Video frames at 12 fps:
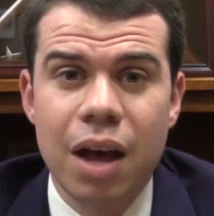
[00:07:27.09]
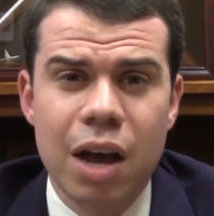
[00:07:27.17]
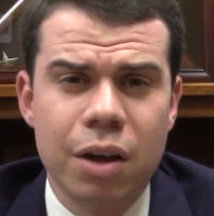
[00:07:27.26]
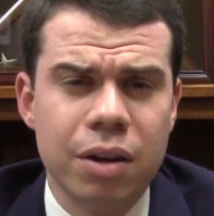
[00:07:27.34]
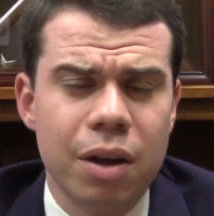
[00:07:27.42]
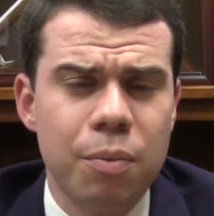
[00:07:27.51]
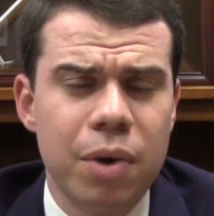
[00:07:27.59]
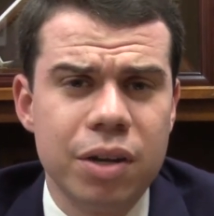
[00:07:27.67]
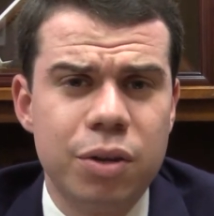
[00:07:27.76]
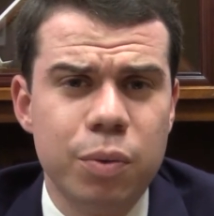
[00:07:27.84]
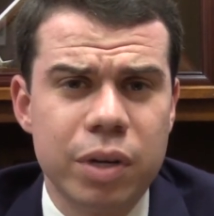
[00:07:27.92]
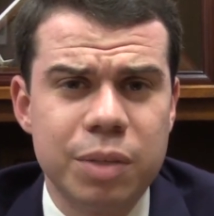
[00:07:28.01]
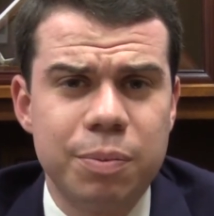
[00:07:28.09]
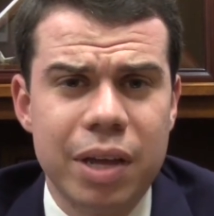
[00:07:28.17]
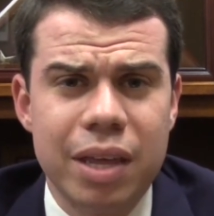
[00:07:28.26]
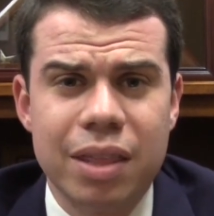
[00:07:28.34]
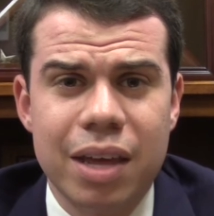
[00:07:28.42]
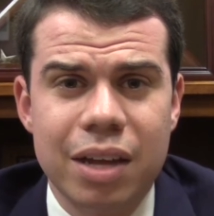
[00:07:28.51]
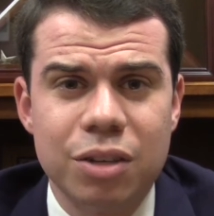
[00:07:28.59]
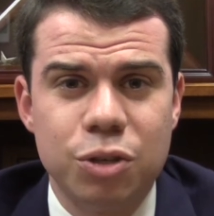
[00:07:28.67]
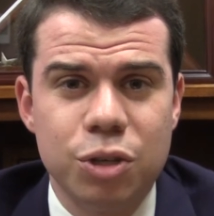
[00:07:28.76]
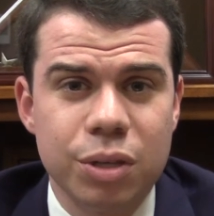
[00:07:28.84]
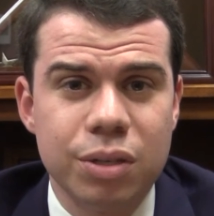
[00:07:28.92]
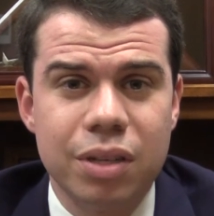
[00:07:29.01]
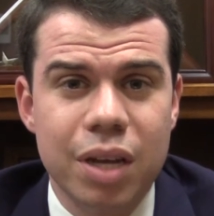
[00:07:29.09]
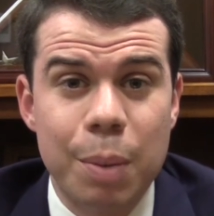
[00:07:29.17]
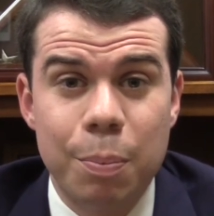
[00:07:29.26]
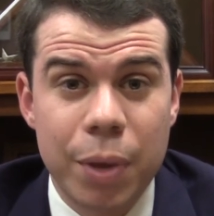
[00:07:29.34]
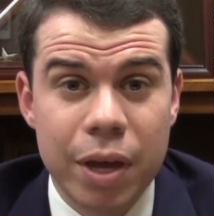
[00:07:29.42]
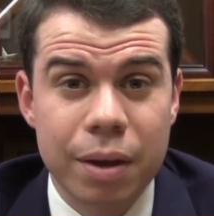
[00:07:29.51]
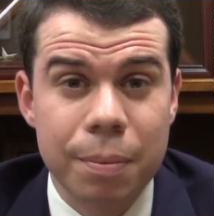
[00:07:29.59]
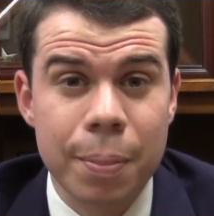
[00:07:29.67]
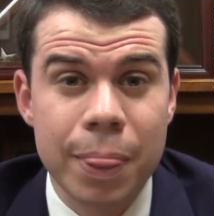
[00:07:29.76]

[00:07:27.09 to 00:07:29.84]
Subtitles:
and I wanted to explain that just a bit.